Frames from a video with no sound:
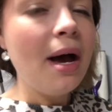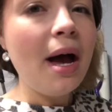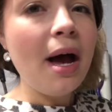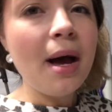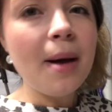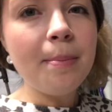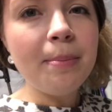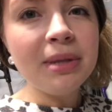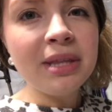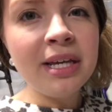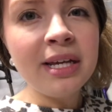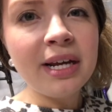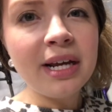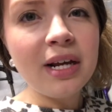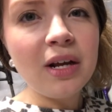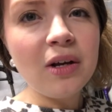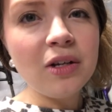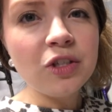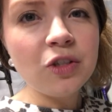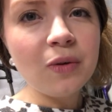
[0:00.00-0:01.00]
but then I
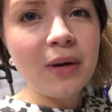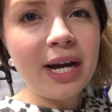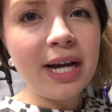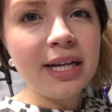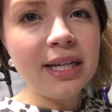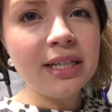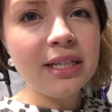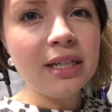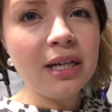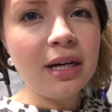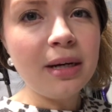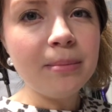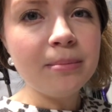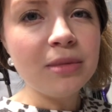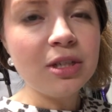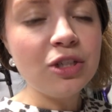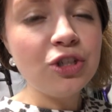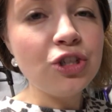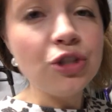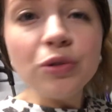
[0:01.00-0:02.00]
also had
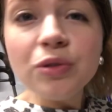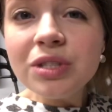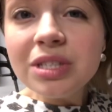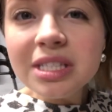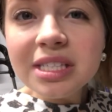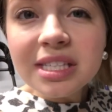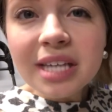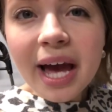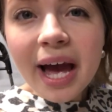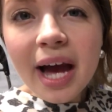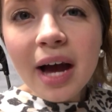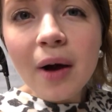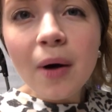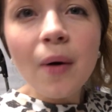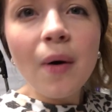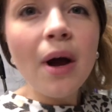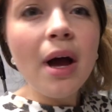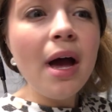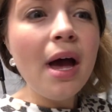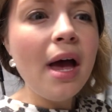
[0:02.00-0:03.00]
the juices
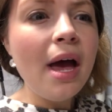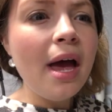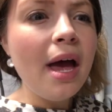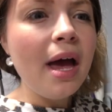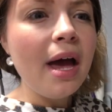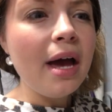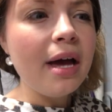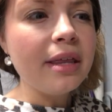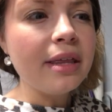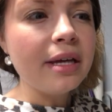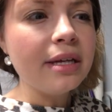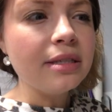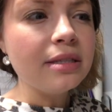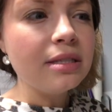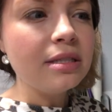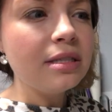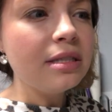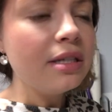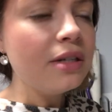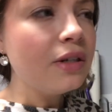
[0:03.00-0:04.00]
out and then
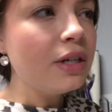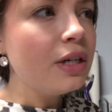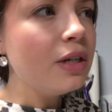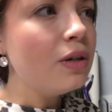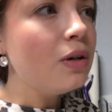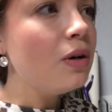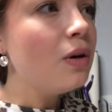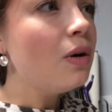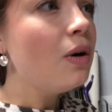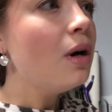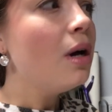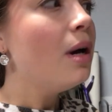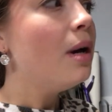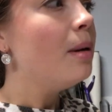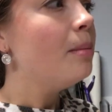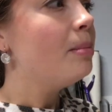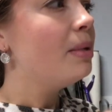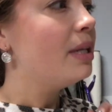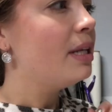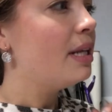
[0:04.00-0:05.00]
cereal.
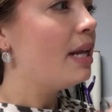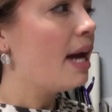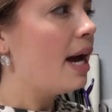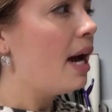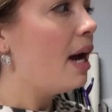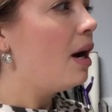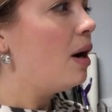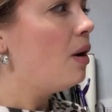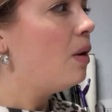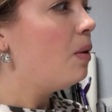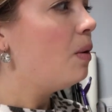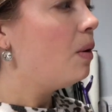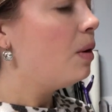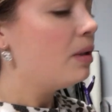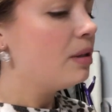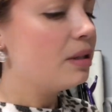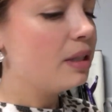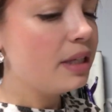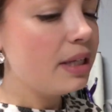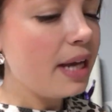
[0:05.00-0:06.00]
But now
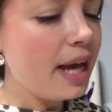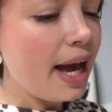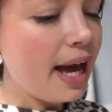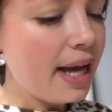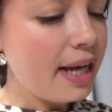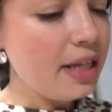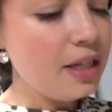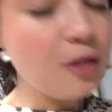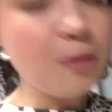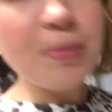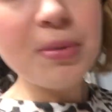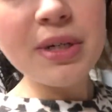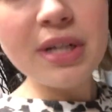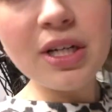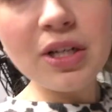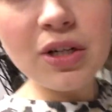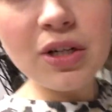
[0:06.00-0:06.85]
the caddy's pretty